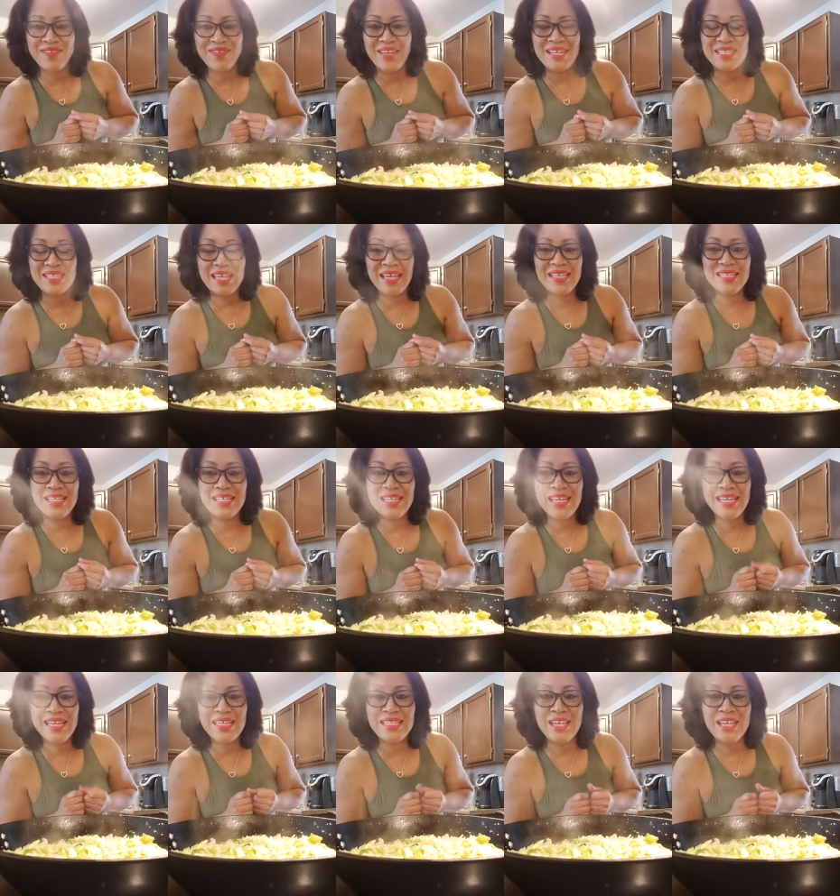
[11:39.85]
Yes. Hey
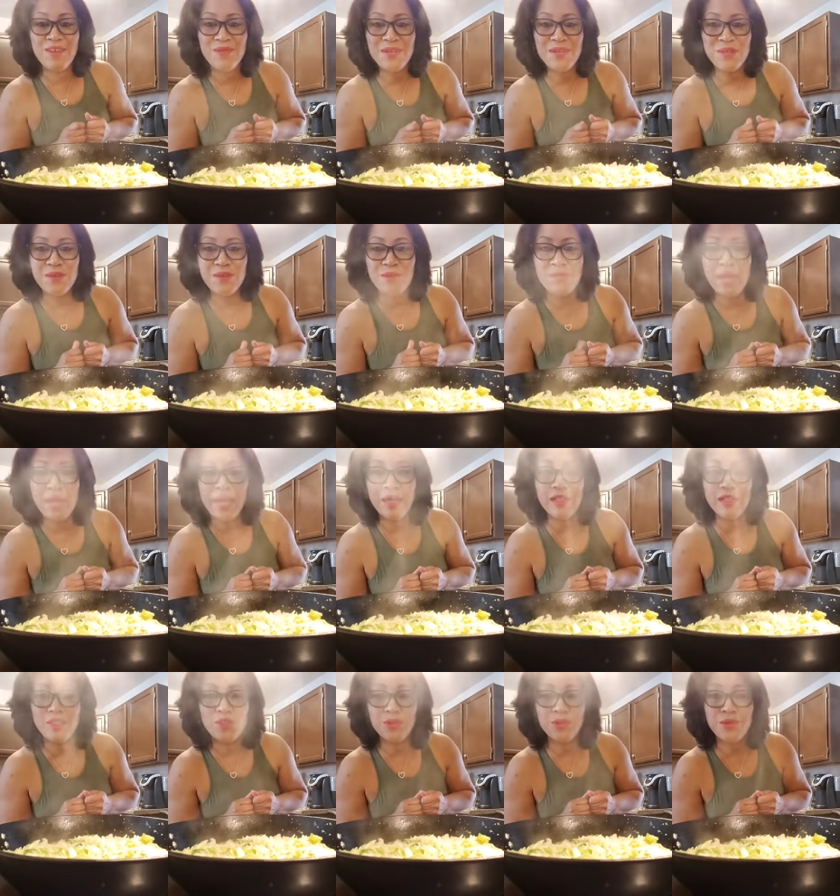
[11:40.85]
Denise, how are you?
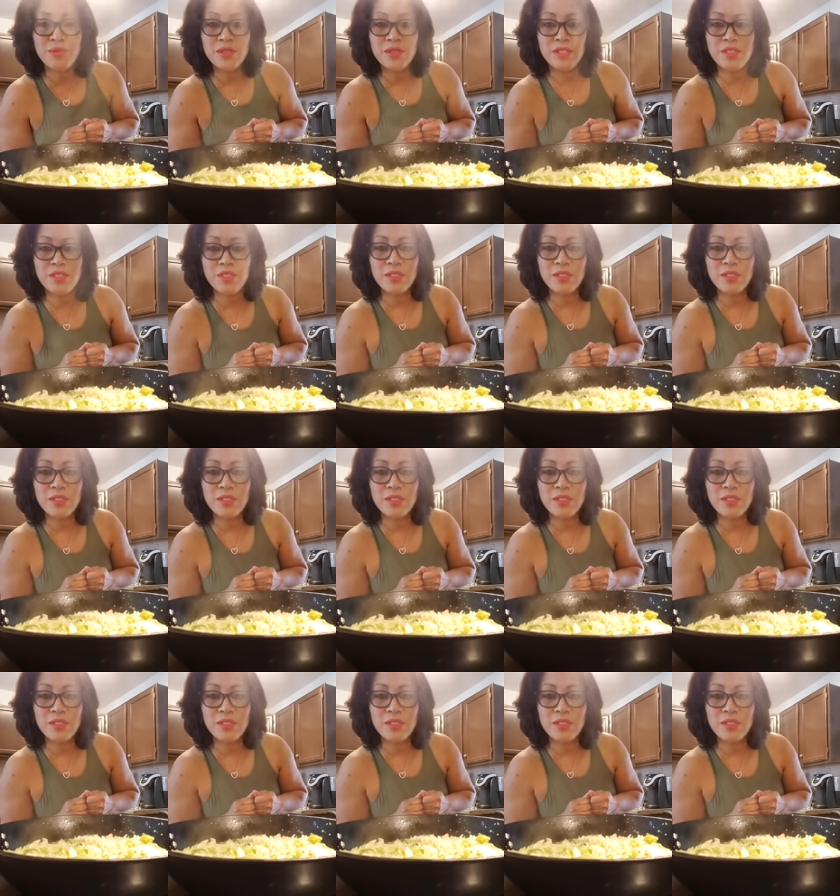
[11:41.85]
Hey George.